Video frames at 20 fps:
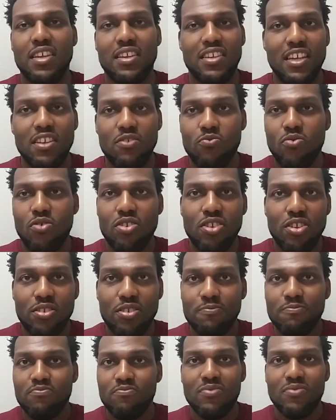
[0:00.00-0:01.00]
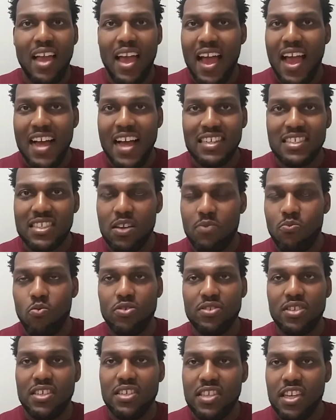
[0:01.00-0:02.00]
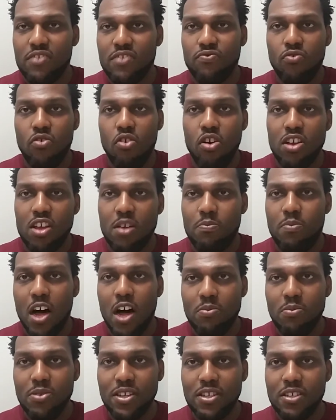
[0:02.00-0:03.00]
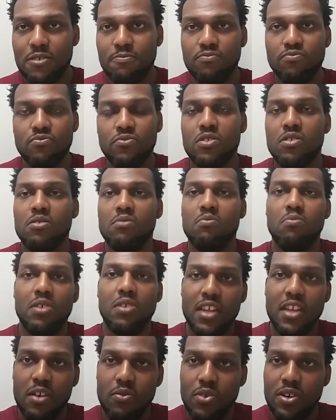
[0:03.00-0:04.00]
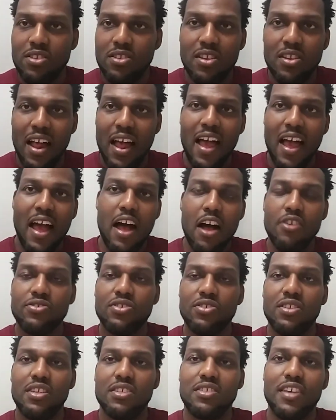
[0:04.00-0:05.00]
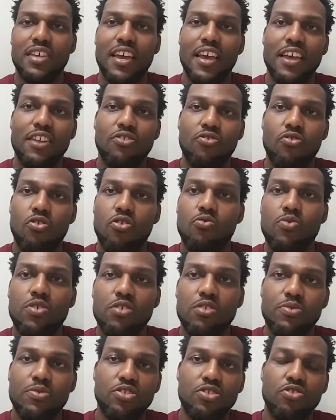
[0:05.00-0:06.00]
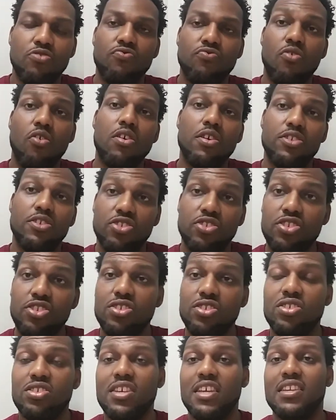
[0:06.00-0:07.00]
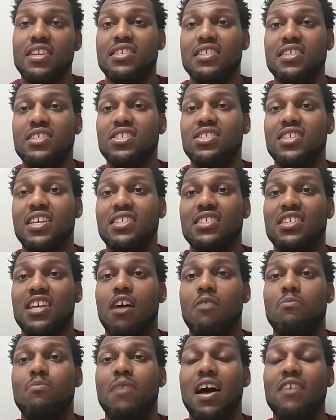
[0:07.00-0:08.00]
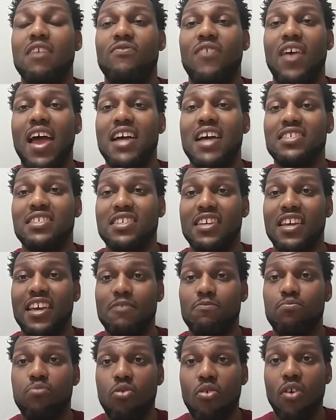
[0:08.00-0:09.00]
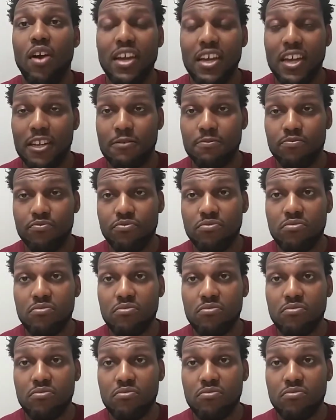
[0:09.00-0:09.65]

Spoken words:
They didn't want to ask him what they did wrong in public, but they went to the house and they said, "Lord, what did we do wrong?" And Jesus said that these things come by fasting and praying.